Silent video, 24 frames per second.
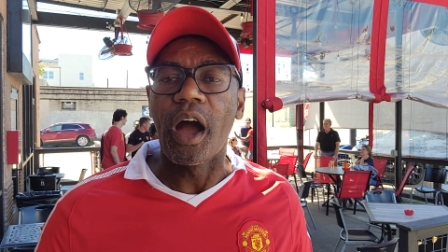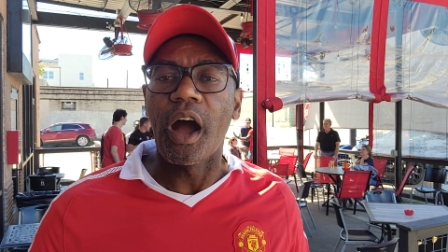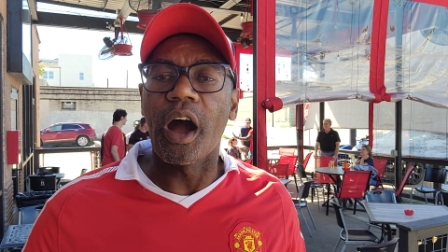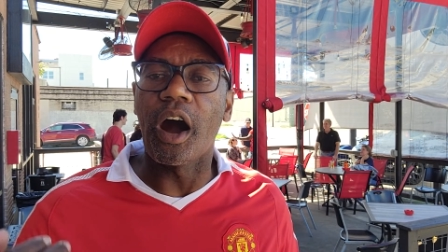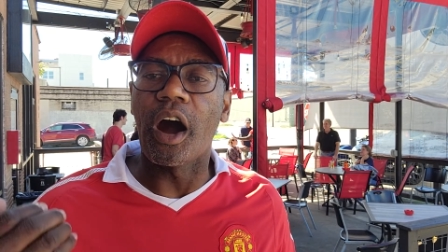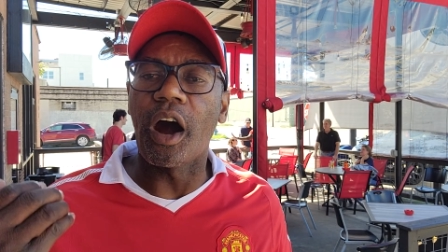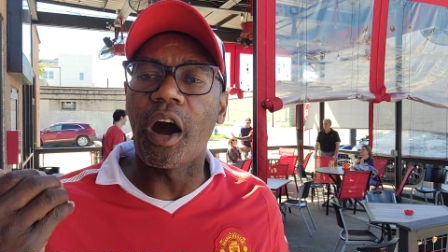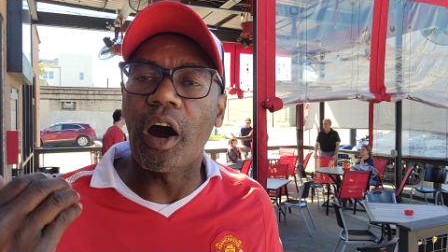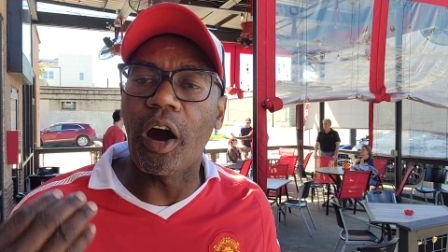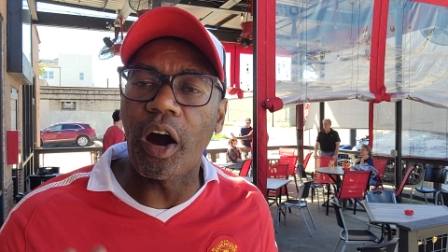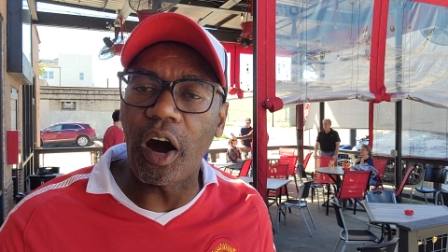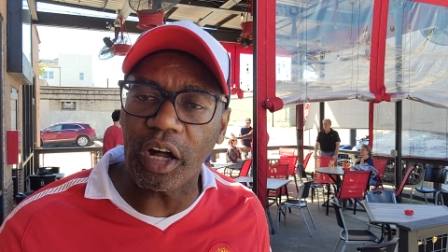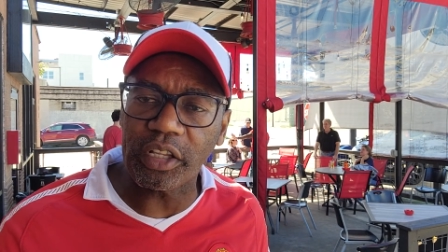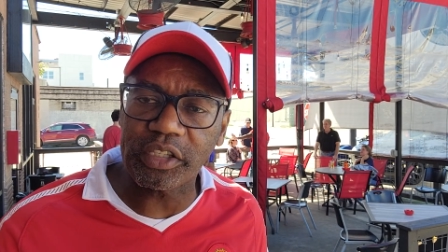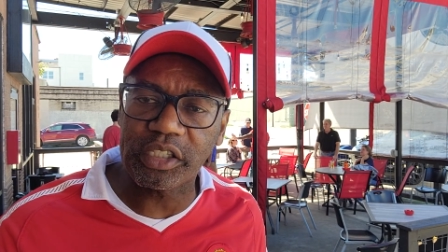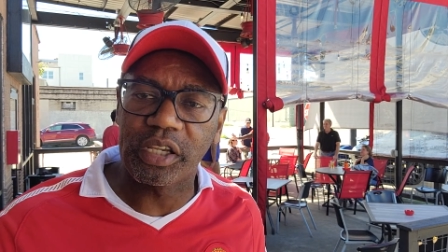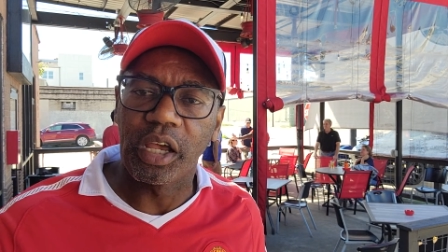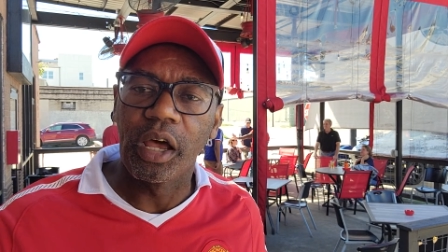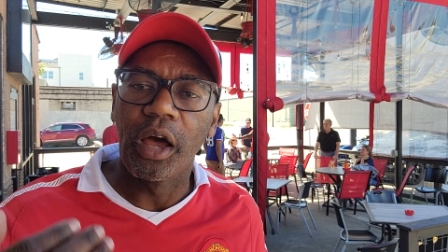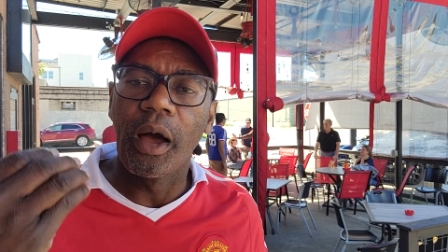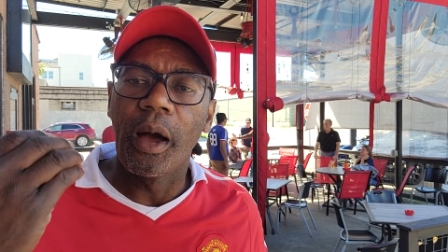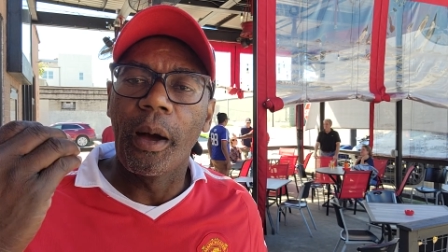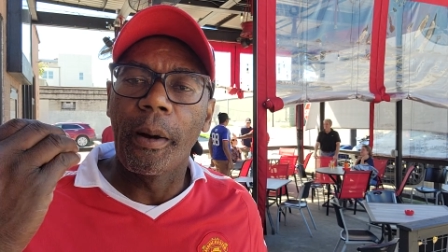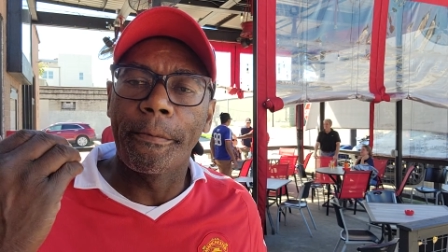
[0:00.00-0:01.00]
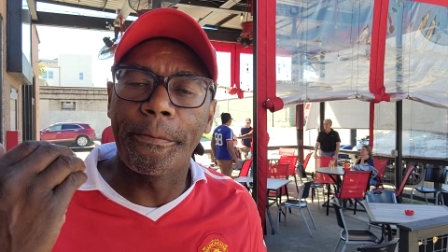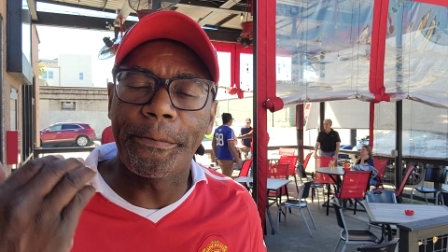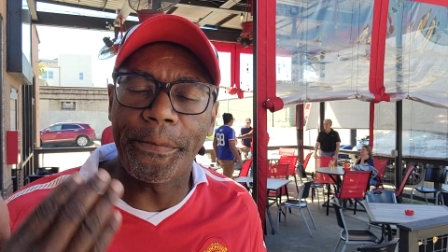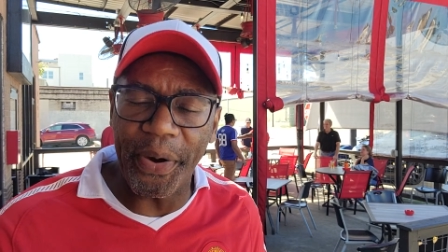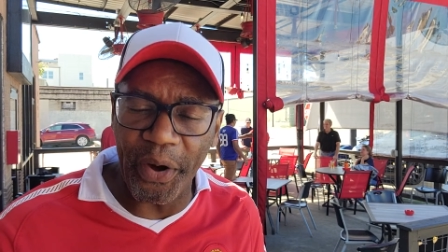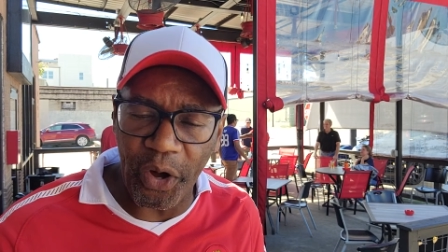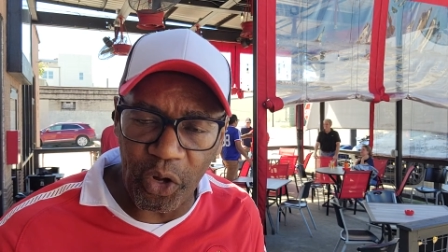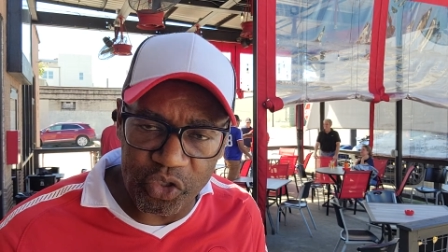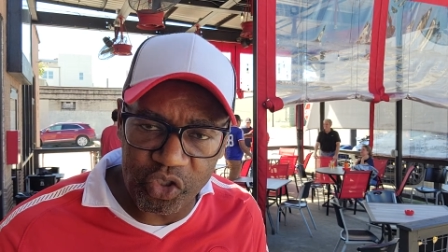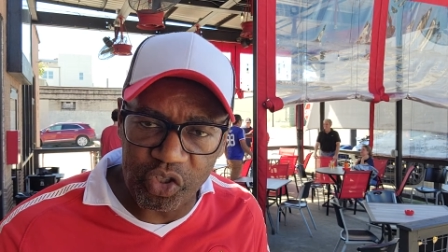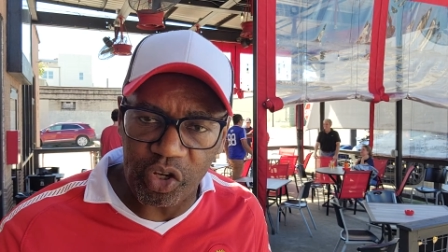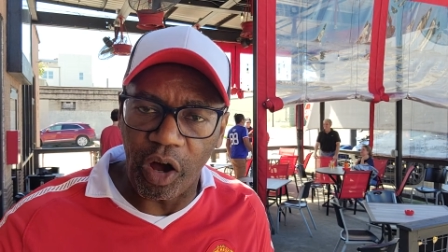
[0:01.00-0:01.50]
A hot
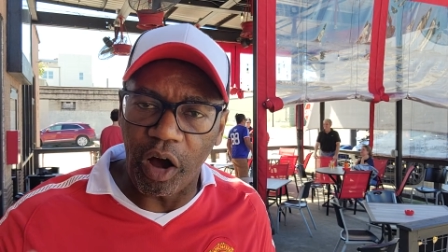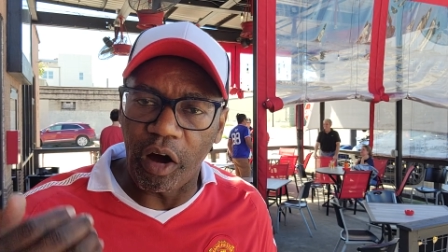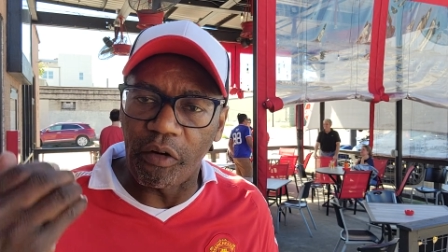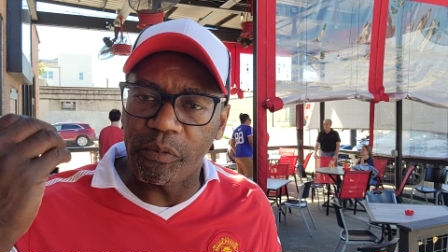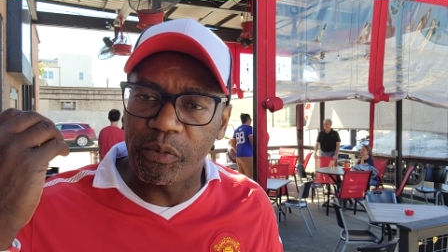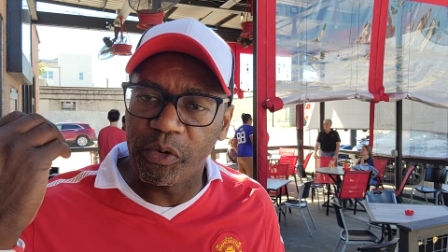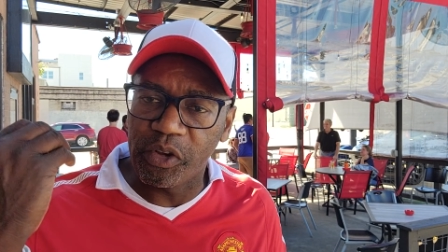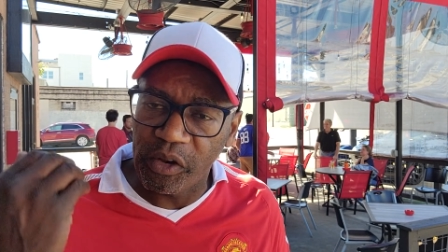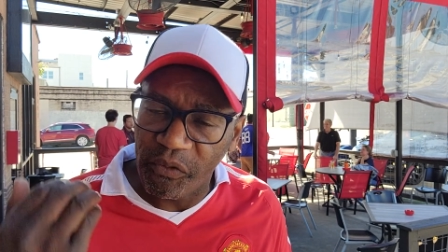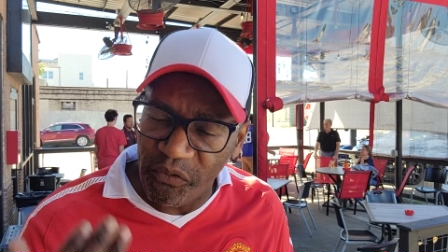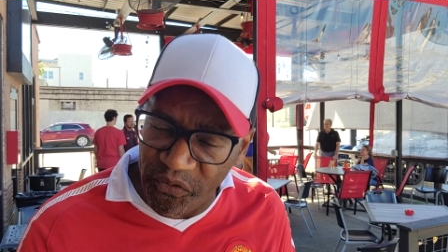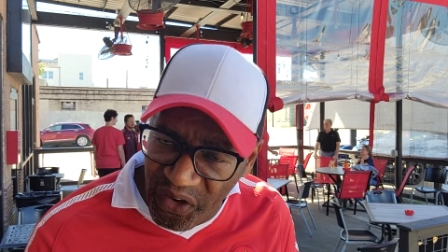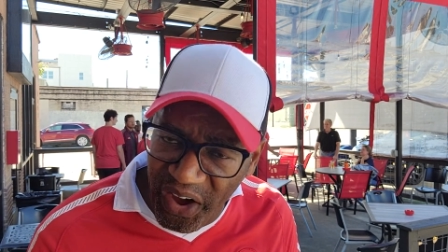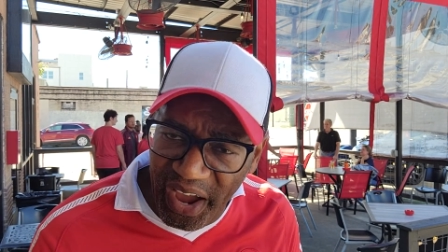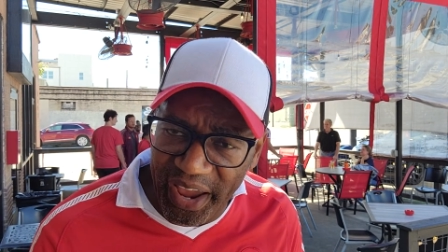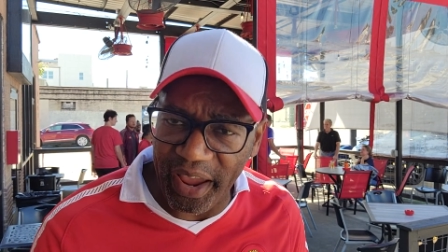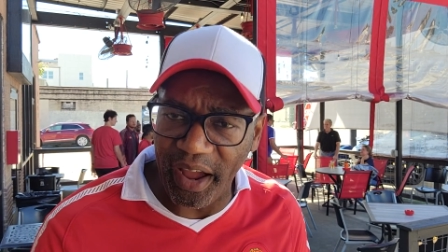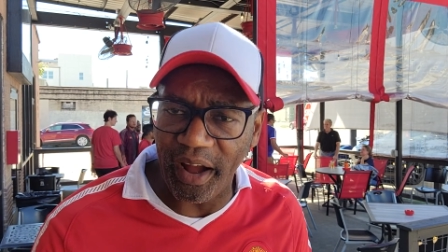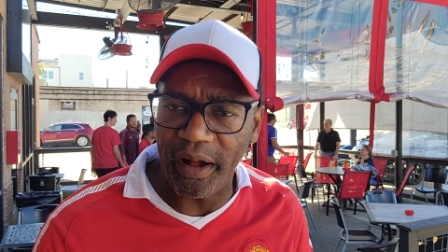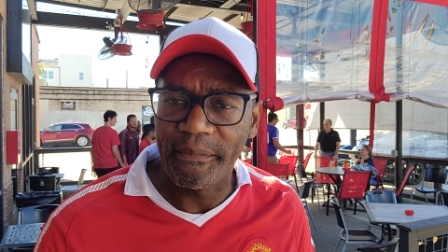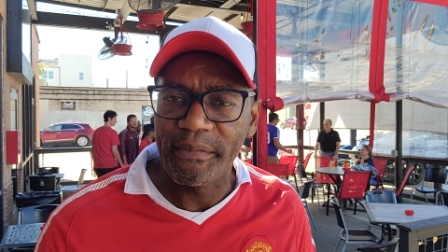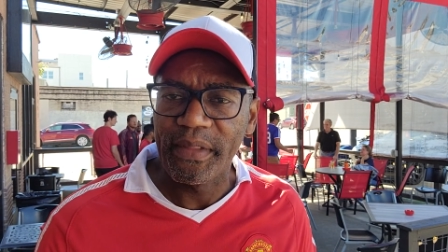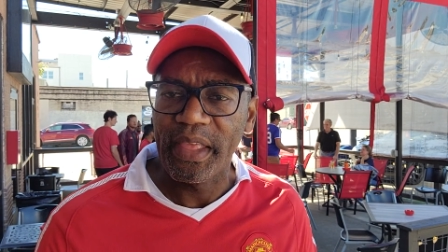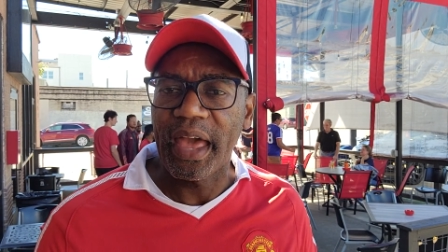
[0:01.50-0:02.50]
pot of fire.